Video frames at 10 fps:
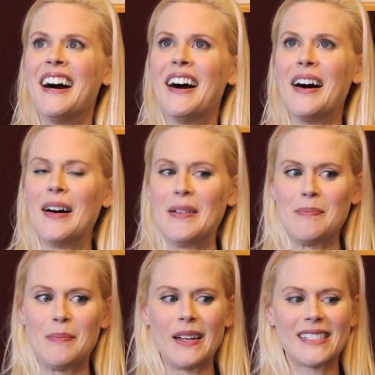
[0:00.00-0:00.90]

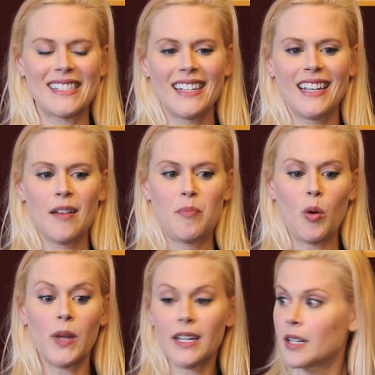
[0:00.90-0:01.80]

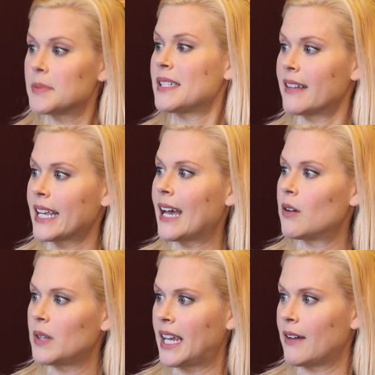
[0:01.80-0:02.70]
But we ended up selling
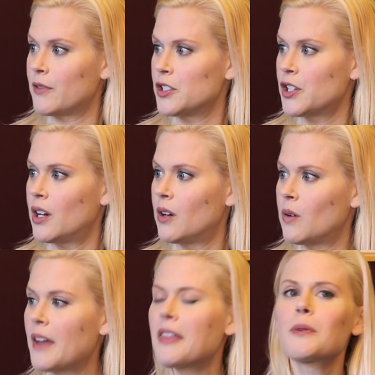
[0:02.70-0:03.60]
out like every
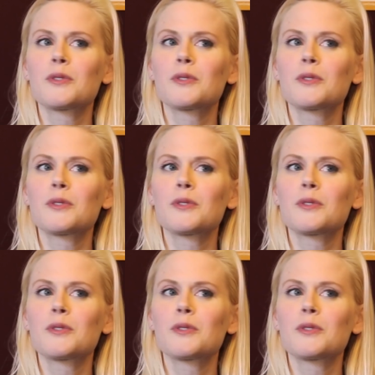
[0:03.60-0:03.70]
show. I think there